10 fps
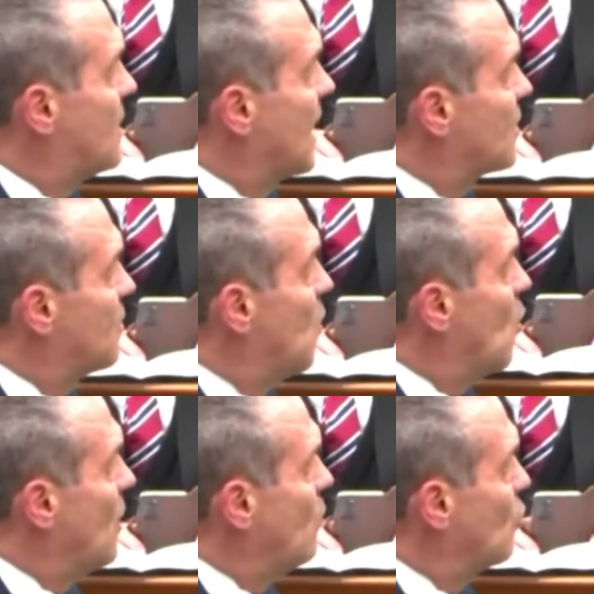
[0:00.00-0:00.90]

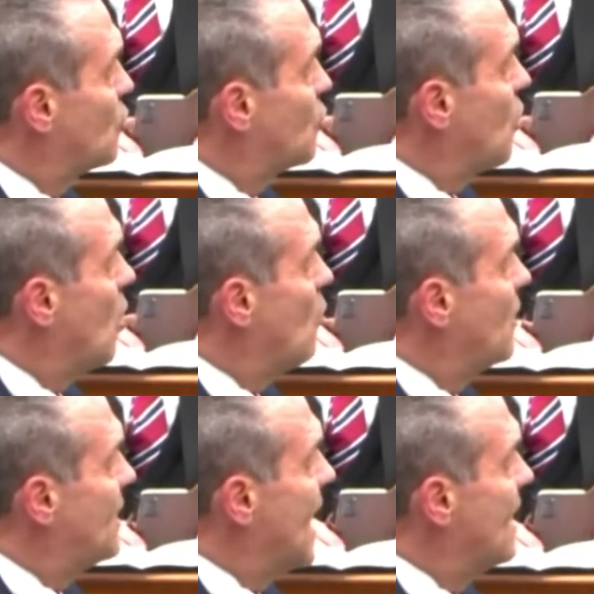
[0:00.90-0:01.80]
Testimony will show
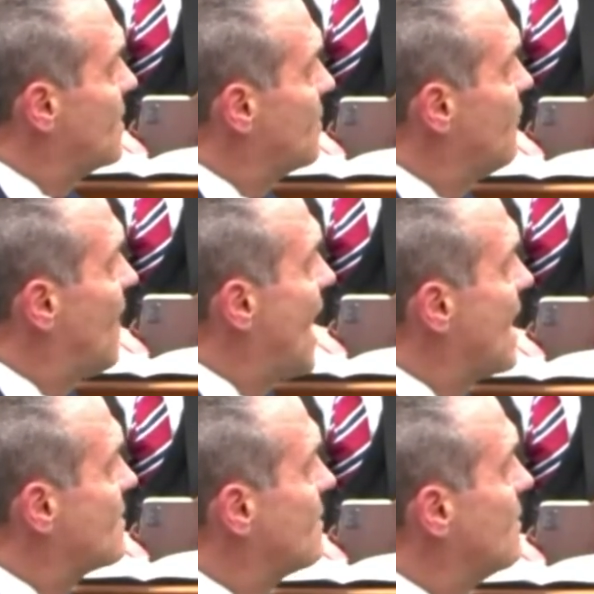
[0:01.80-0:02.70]
that that is in
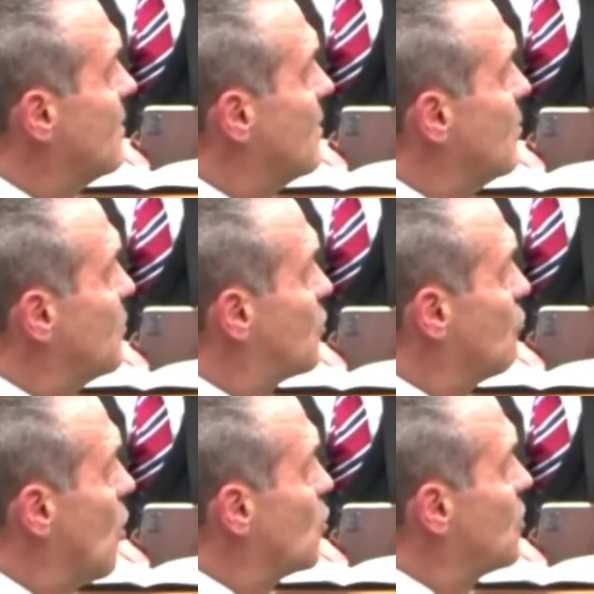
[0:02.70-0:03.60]
fact
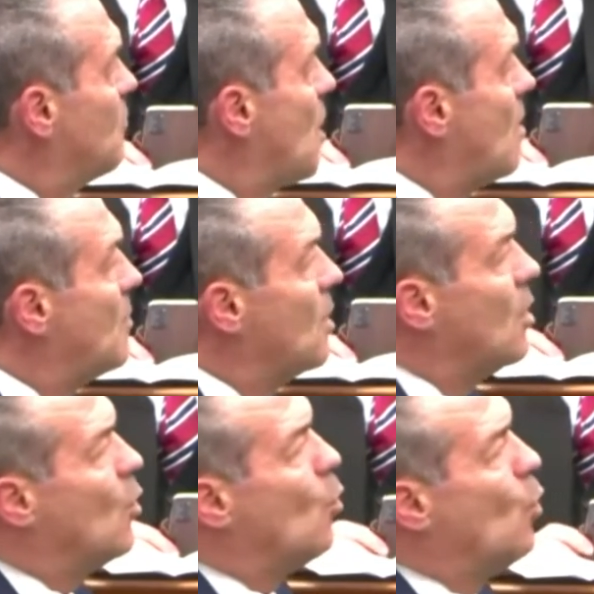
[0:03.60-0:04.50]
Mr. Rosenbaum
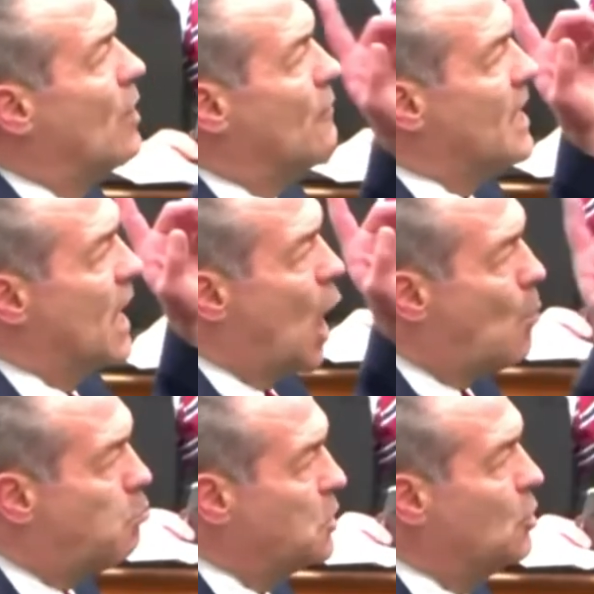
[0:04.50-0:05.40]
wearing
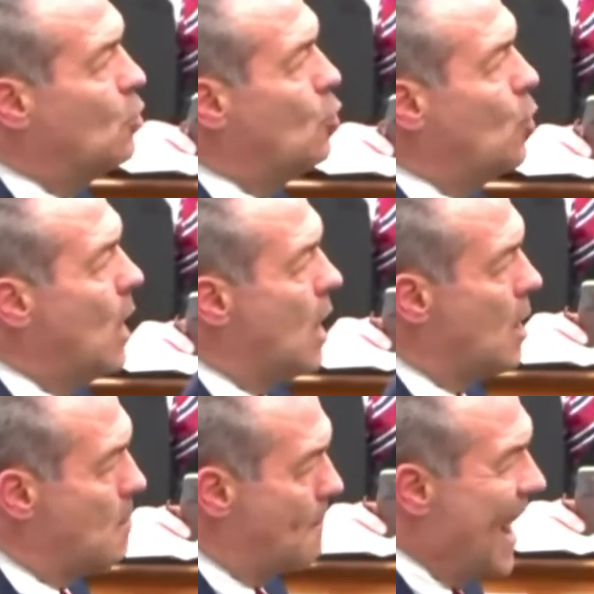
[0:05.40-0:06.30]
a blue
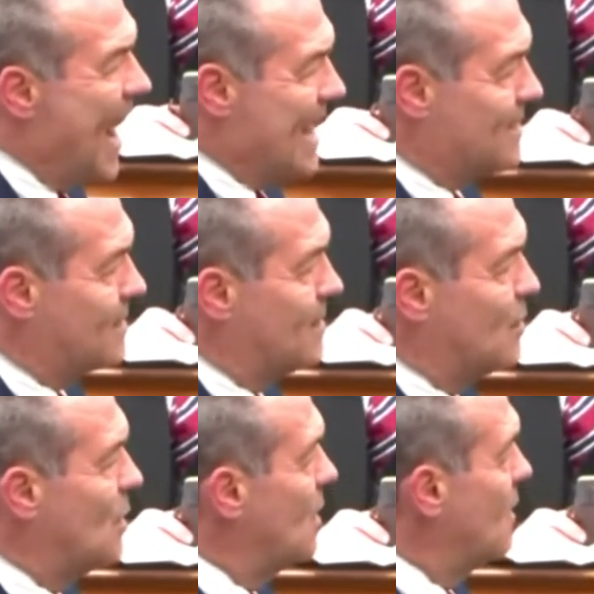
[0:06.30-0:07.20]
mask,
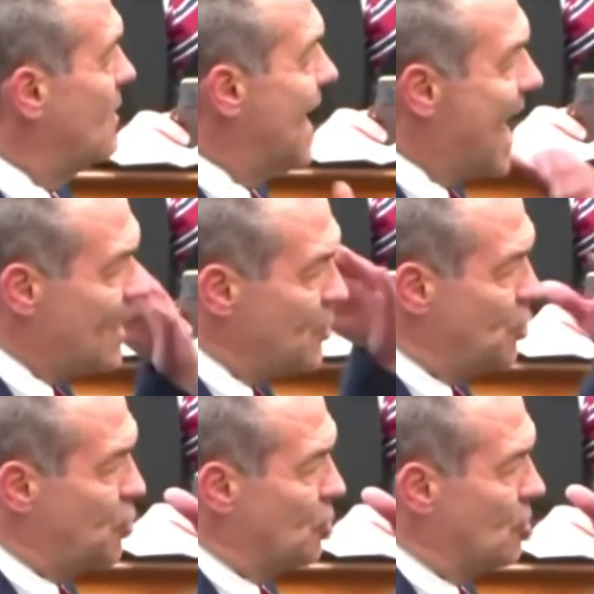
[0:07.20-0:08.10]
not his
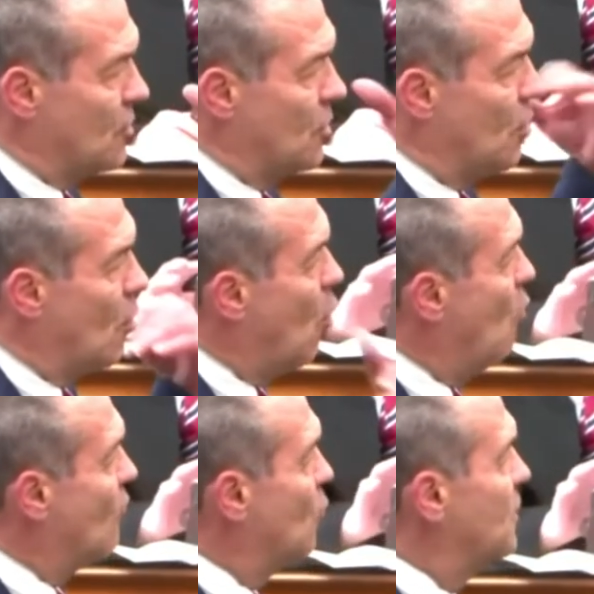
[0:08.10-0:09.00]
shirt
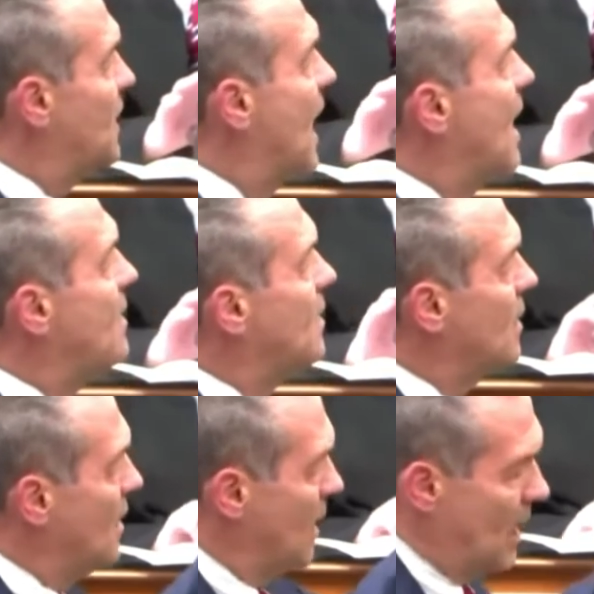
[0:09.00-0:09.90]
over his head,
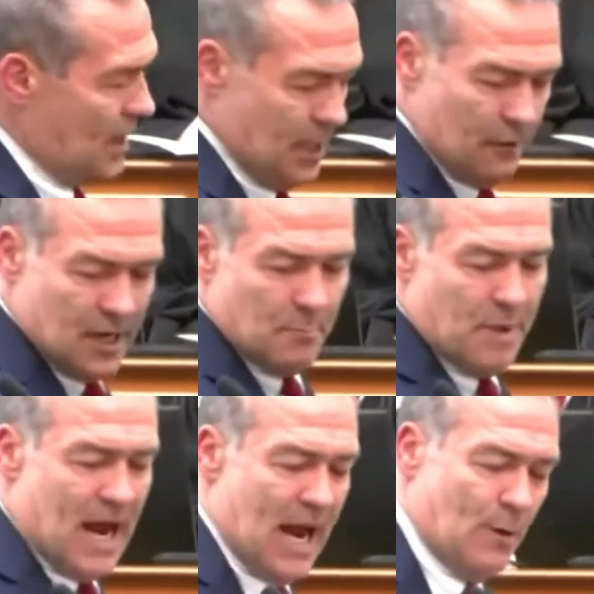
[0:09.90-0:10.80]
and carrying a
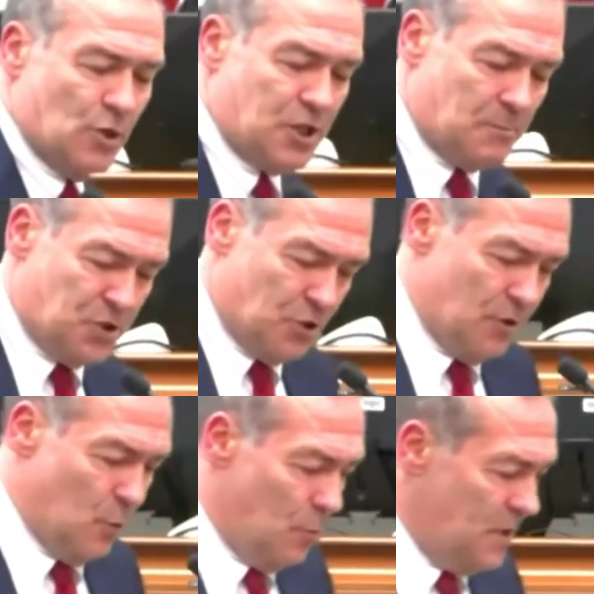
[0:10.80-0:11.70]
bag, which I'm
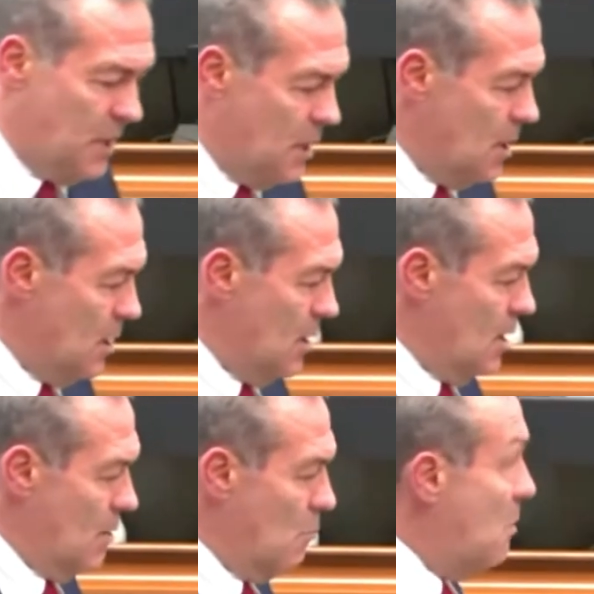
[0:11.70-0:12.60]
sure there will be
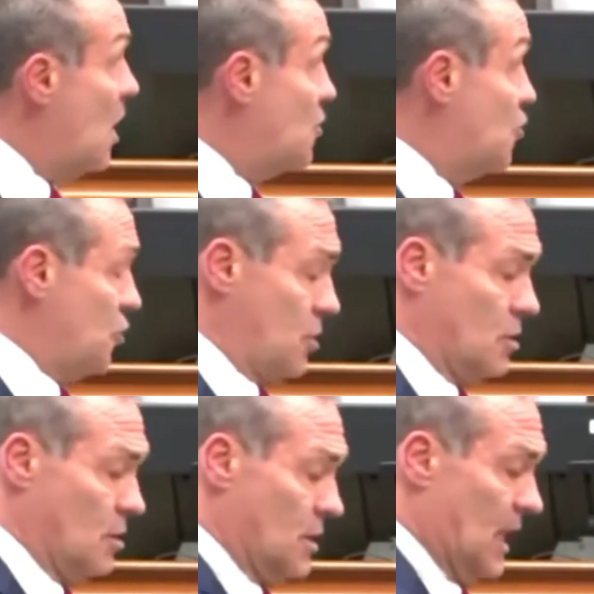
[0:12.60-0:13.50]
much
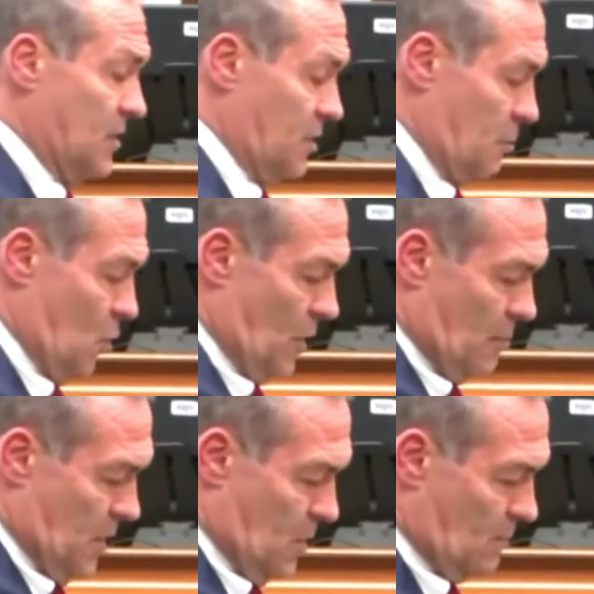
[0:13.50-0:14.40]
testimony
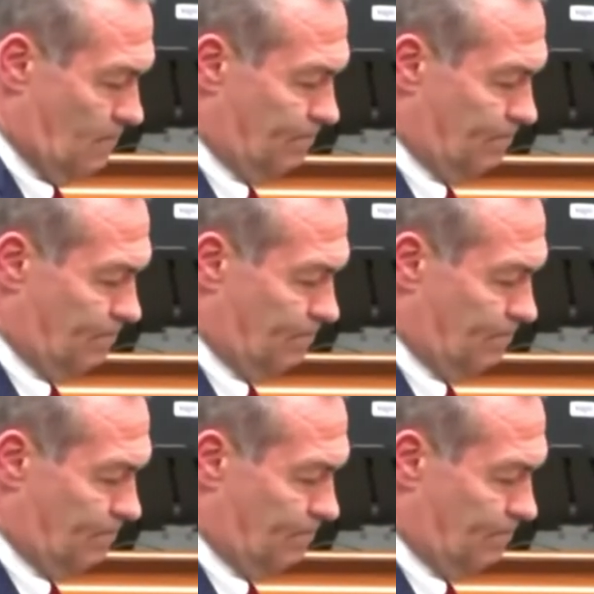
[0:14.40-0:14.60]
about.